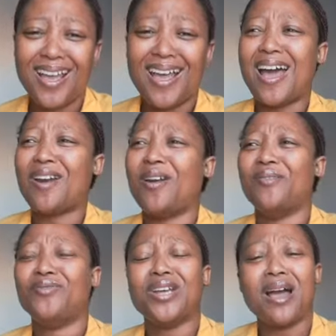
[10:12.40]
I don't have
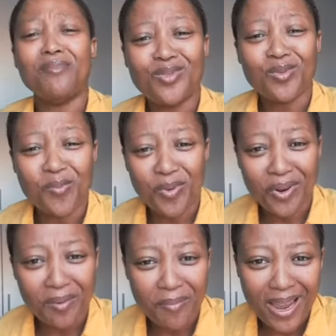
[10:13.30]
time to put on
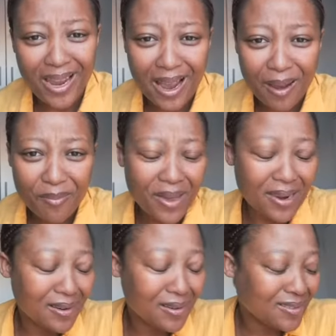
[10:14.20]
makeup
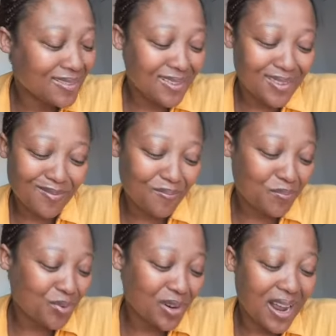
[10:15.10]
and put
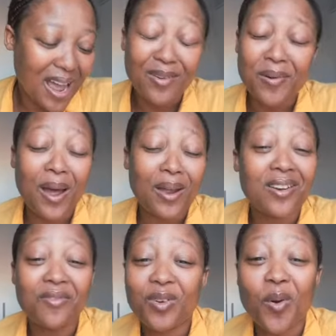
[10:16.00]
on. I don't
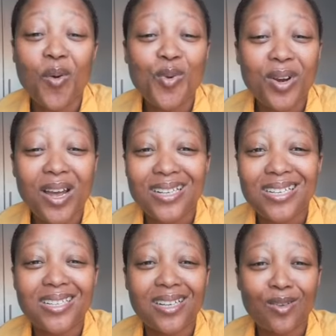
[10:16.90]
even own a
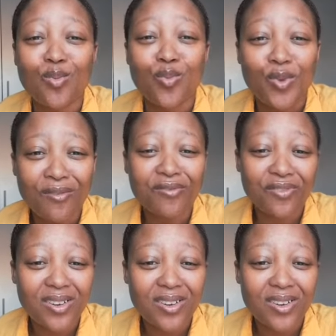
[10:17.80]
single weave.